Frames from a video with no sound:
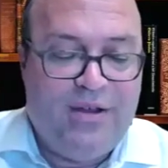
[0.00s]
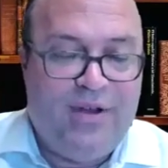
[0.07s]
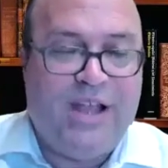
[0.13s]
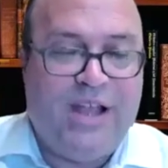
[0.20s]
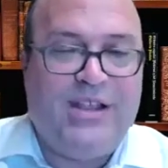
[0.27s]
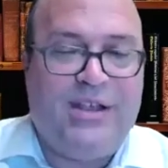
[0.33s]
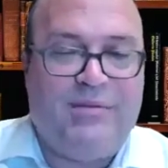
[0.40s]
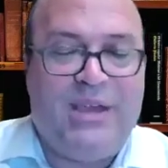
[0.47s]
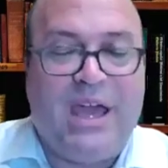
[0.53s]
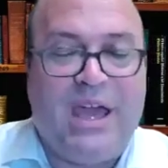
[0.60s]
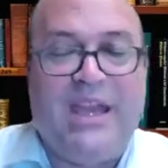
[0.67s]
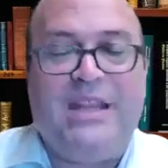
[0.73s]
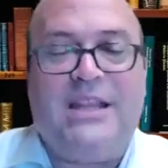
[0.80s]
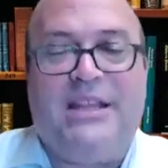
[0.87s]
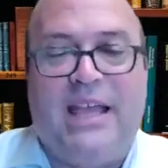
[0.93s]
Right? And
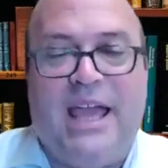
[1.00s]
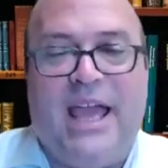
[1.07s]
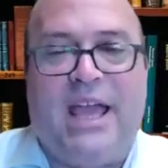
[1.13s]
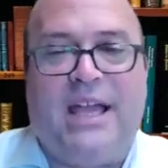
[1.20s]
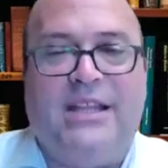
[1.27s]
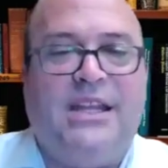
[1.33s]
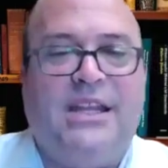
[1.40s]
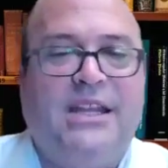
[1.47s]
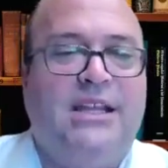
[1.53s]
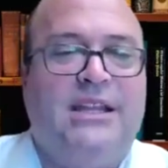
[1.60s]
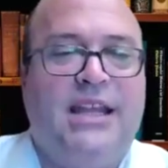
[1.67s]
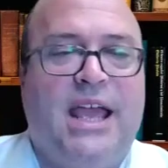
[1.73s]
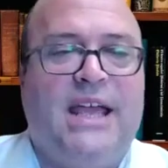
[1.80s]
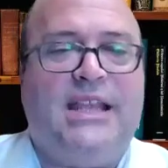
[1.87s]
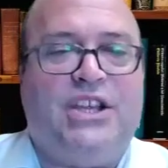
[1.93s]
getting the land, and in the
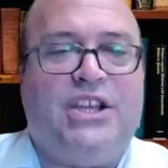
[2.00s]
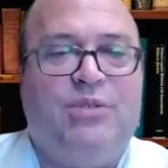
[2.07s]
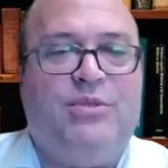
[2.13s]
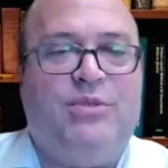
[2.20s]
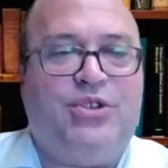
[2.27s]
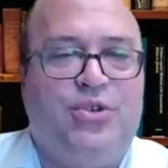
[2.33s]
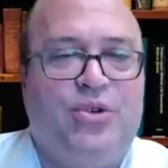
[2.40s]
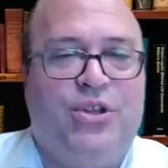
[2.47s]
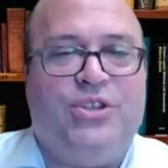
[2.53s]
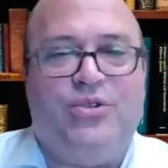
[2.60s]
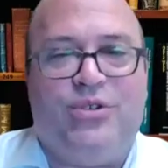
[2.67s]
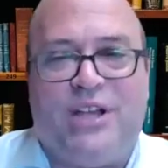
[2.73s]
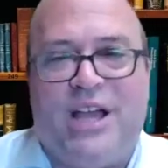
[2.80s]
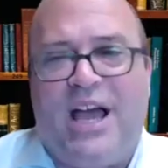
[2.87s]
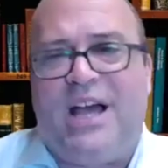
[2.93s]
land, Hashem is called
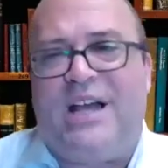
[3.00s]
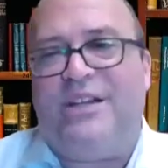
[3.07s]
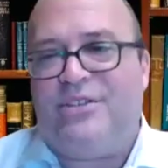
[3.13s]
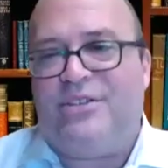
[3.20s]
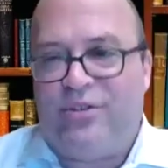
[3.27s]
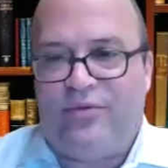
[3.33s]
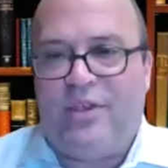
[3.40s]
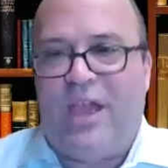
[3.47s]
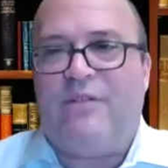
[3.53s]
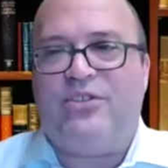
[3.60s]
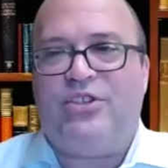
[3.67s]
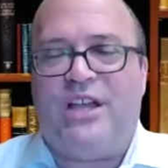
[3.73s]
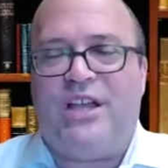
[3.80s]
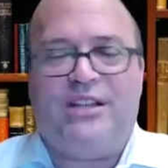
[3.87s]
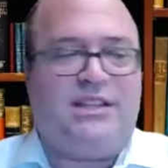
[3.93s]
your God. So if you're
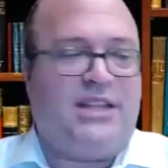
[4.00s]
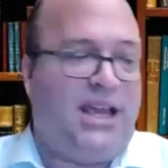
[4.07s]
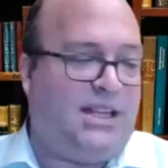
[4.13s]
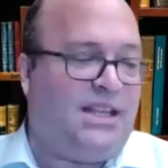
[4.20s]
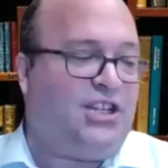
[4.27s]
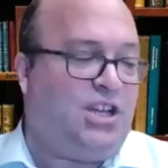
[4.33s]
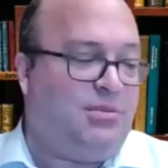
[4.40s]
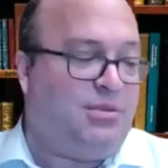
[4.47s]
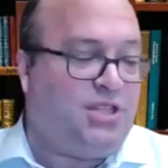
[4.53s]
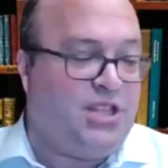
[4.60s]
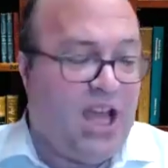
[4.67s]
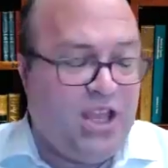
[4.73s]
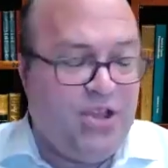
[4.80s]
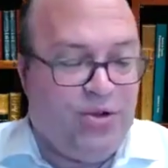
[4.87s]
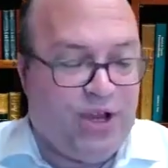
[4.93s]
outside the land, Hashem is
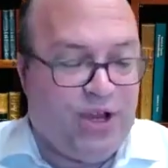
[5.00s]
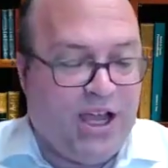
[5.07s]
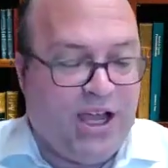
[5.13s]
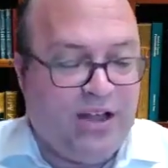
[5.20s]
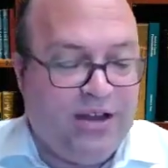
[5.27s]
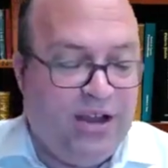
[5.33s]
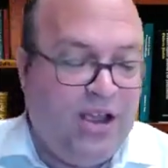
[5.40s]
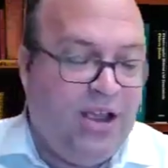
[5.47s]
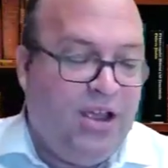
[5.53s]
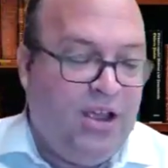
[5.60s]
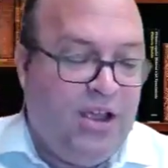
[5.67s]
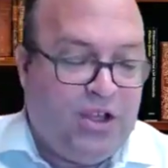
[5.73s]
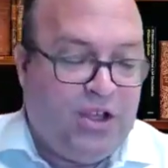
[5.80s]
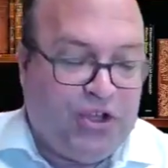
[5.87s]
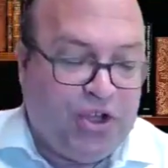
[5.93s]
not your God.
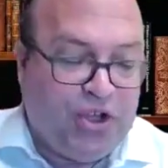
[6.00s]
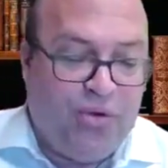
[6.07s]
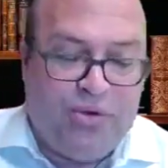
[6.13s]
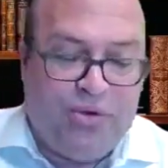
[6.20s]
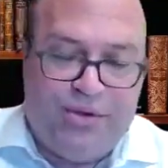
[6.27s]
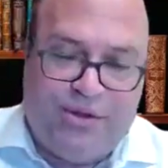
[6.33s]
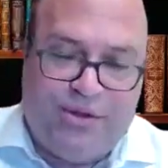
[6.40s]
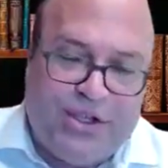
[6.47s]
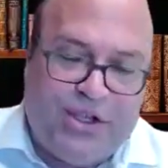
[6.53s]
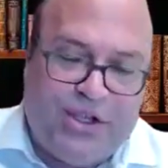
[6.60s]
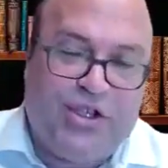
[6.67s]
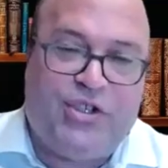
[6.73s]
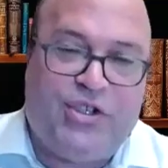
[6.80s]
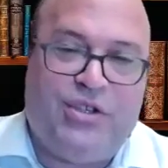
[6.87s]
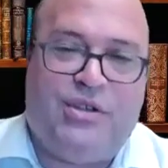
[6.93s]
So this
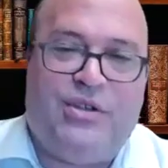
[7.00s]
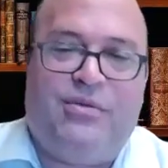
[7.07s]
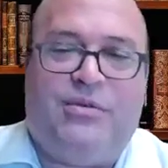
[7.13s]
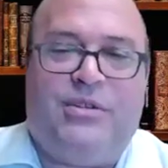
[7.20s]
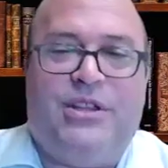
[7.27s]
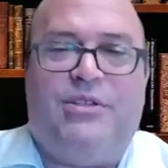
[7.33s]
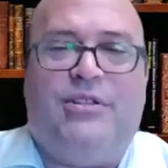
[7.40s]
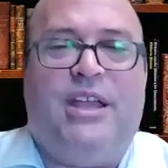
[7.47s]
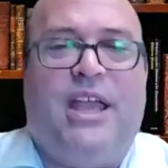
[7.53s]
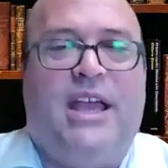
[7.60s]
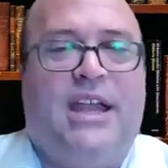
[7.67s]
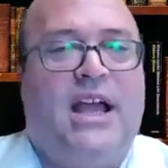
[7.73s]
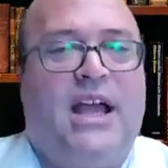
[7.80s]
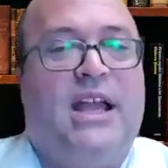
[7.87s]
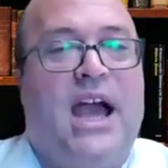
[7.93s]
is clearly
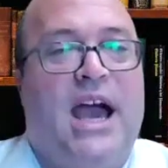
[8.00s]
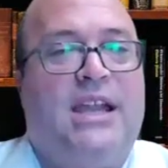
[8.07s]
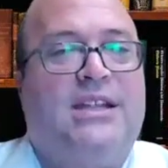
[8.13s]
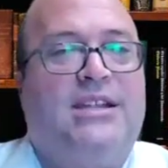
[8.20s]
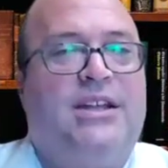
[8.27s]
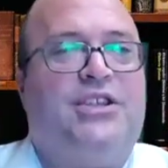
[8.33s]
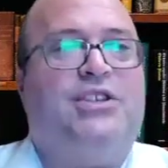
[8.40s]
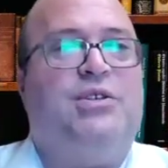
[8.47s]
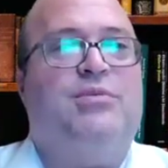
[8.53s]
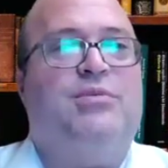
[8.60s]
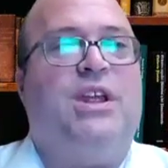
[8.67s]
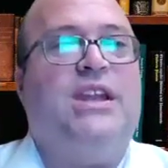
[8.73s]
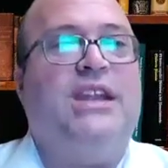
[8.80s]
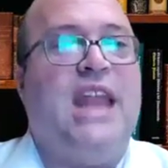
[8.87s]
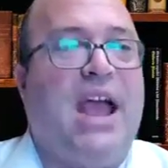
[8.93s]
an agadata. It's a
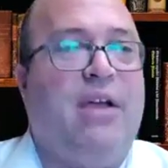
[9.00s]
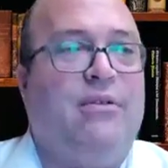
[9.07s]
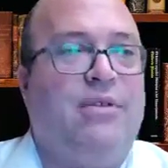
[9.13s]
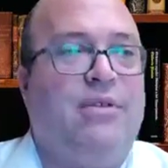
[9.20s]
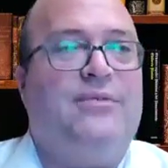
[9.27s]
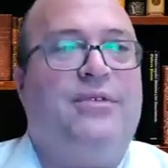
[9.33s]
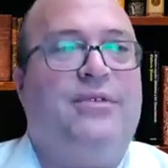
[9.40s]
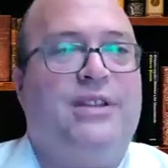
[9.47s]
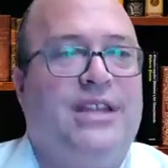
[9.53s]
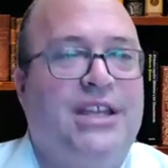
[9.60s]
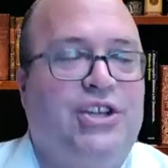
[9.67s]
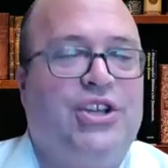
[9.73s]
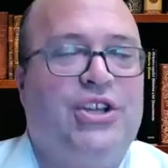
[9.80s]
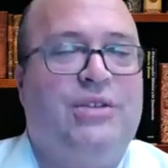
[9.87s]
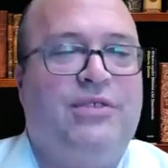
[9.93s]
narrative
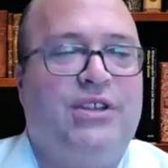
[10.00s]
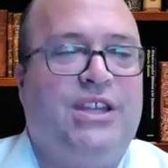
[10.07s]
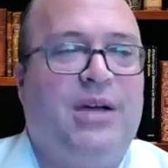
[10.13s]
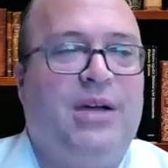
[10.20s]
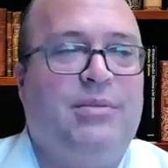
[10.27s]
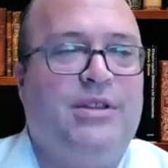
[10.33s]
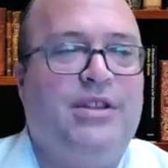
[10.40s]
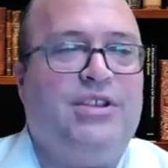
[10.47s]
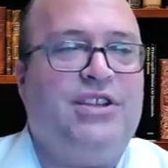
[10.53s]
teaching of the Talmud.